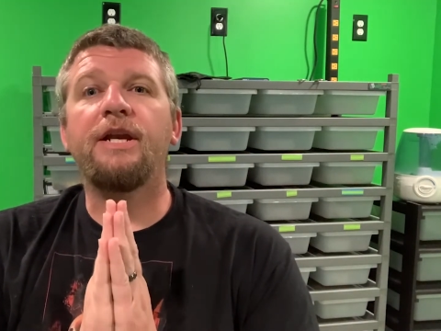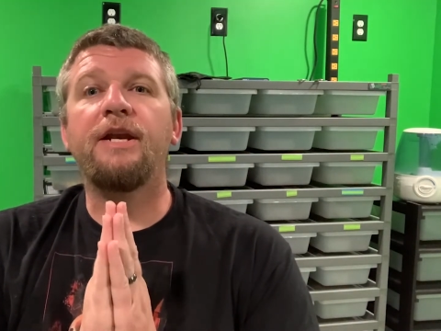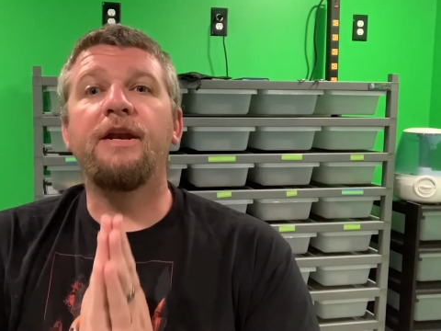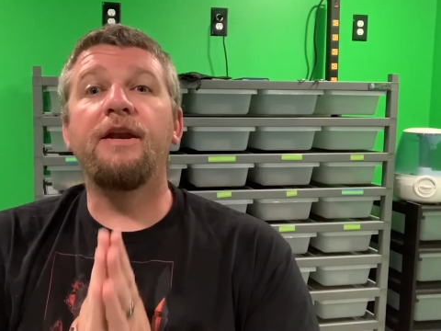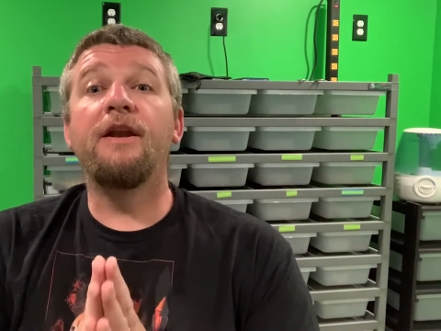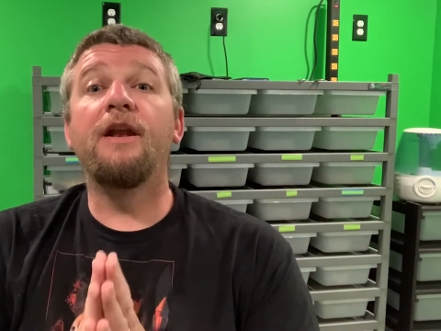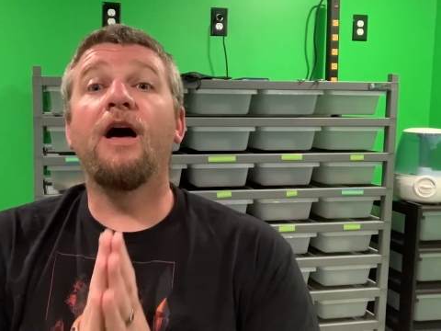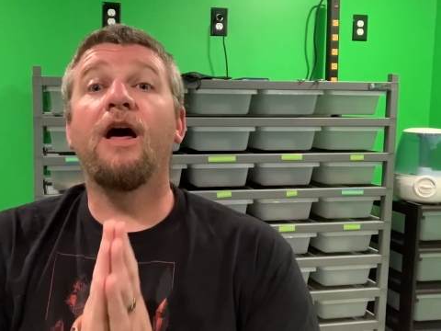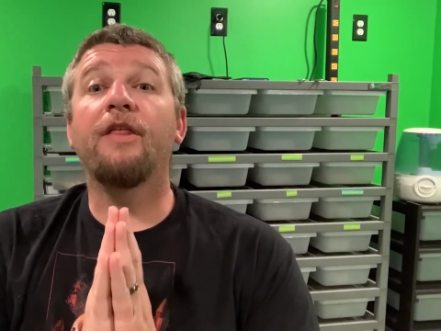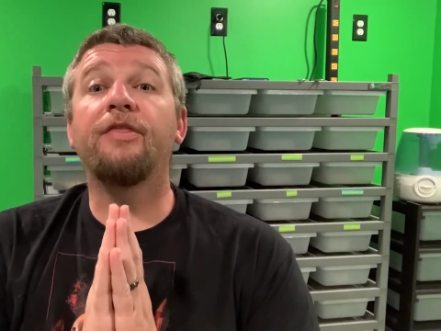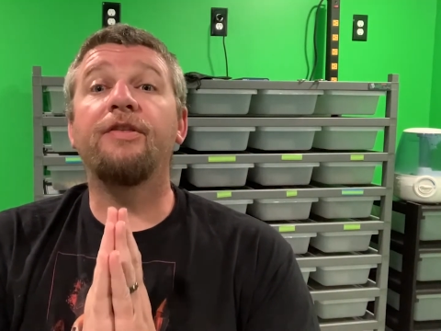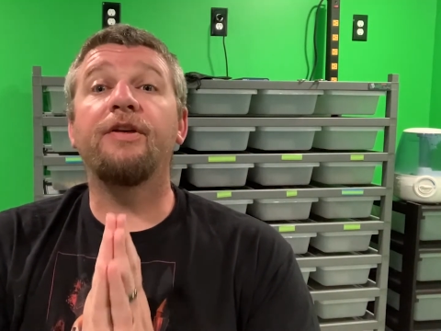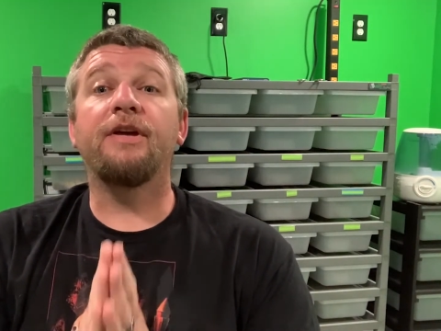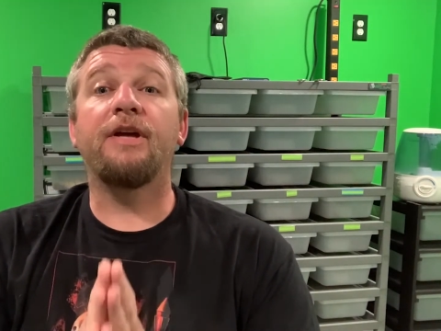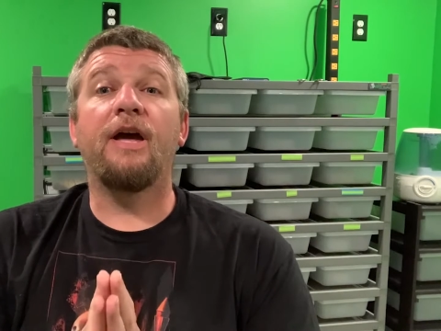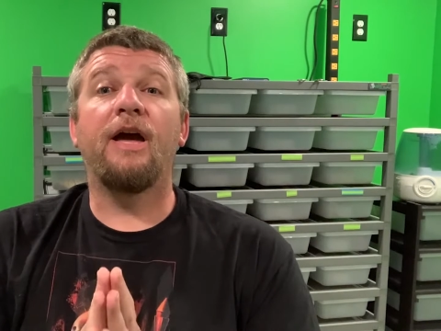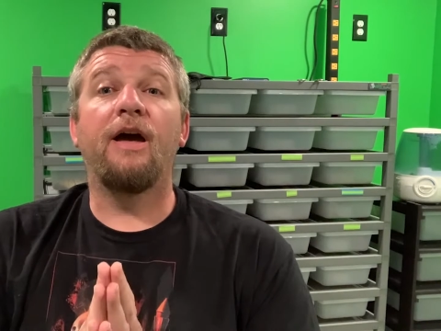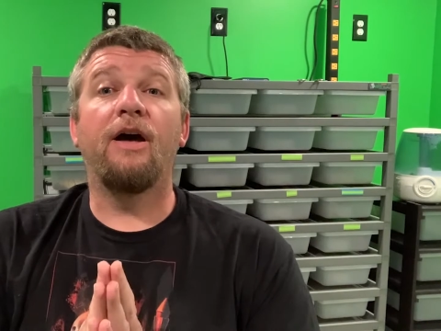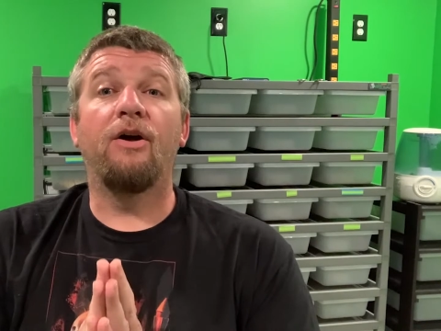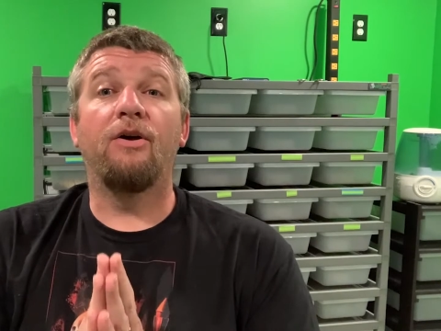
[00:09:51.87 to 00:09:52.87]

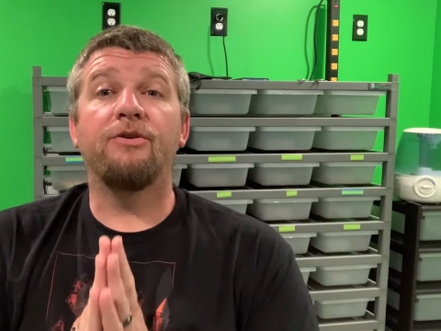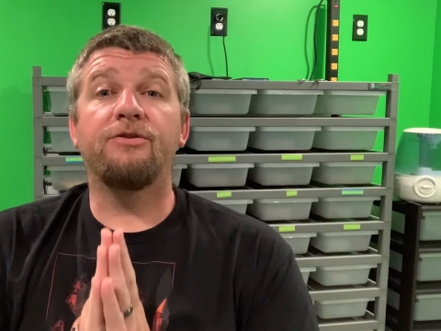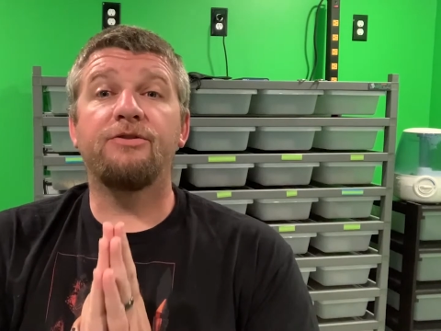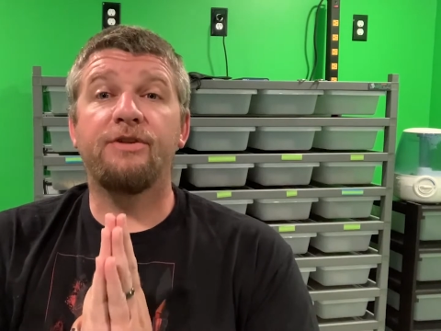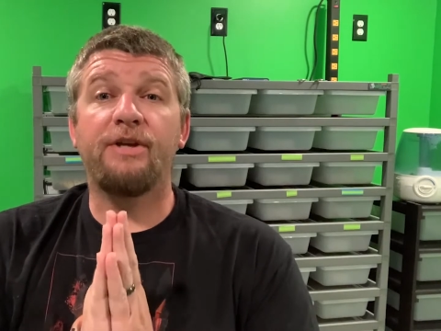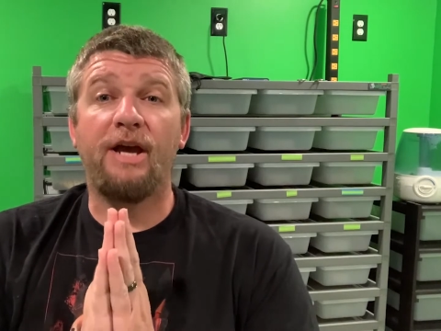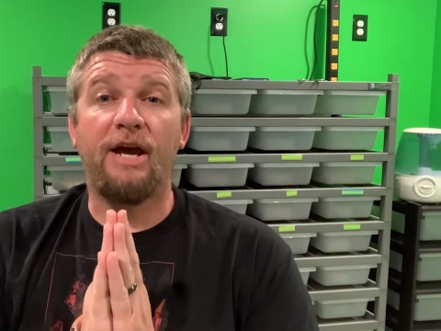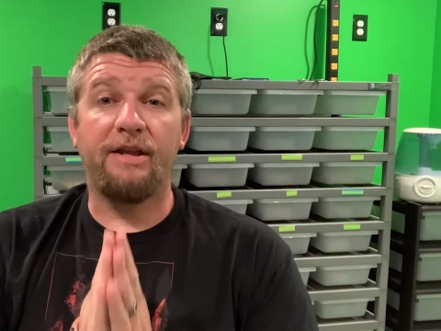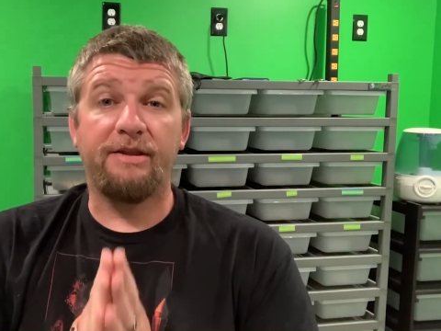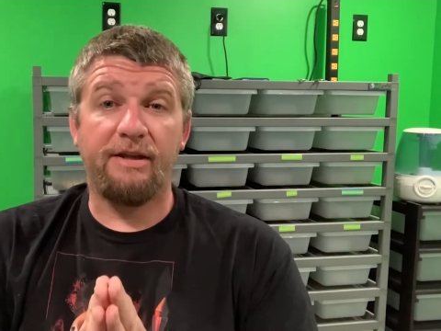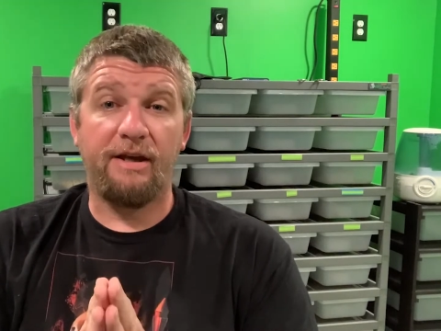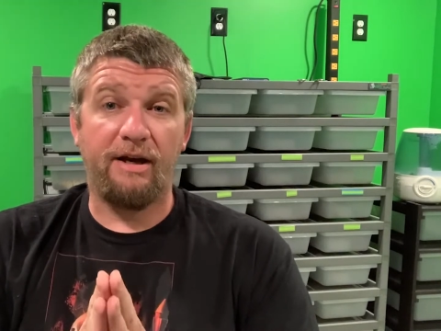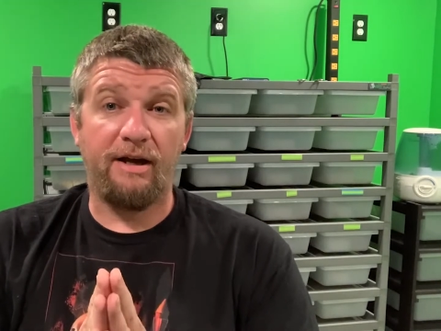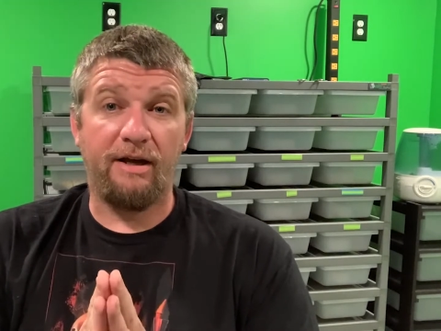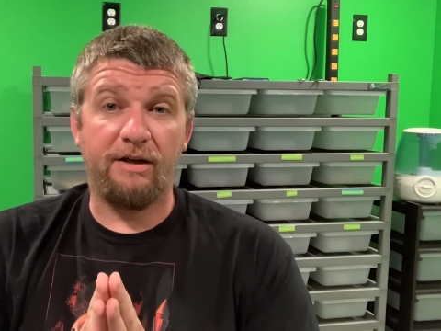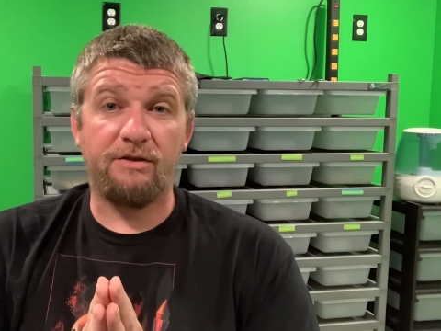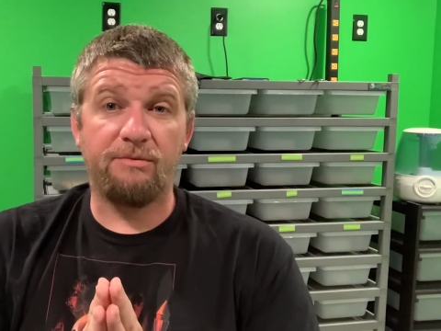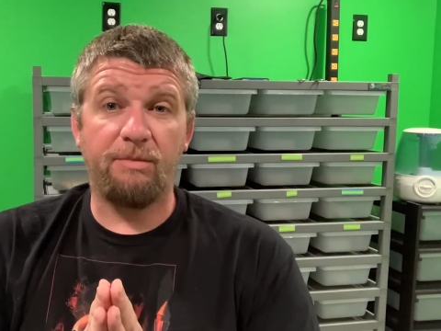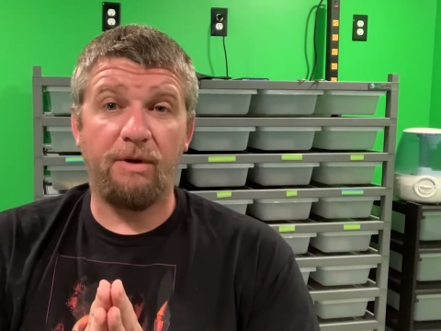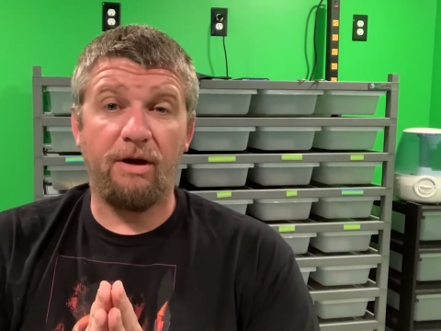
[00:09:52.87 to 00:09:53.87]
nothing else at that
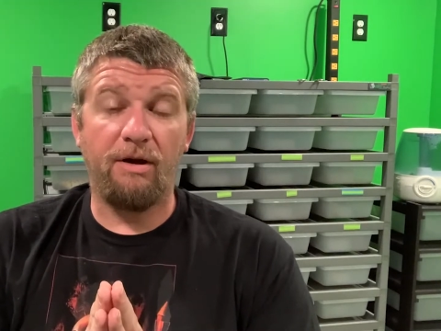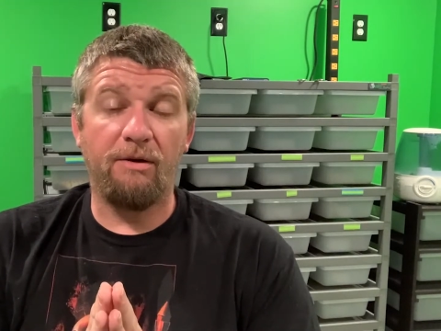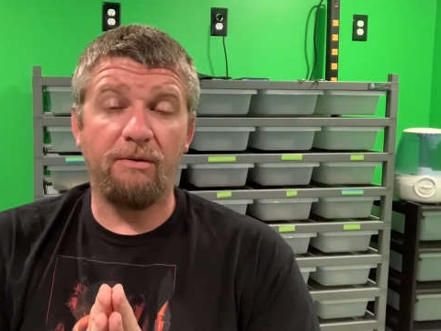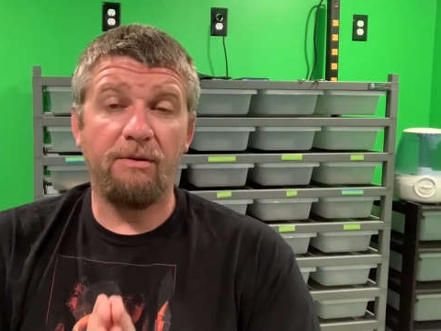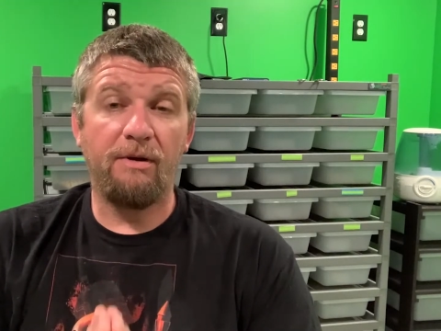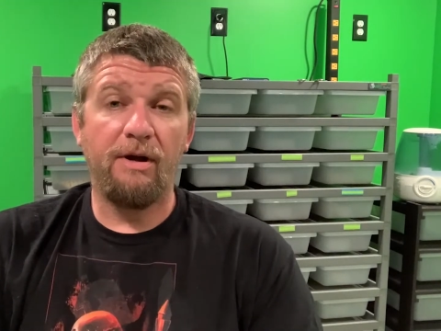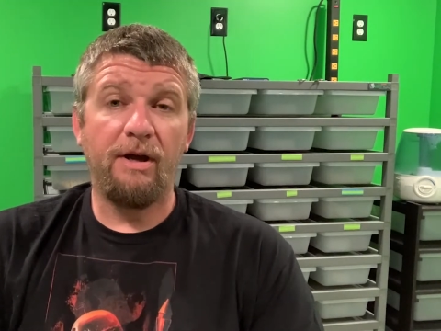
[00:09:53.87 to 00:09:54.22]
expo.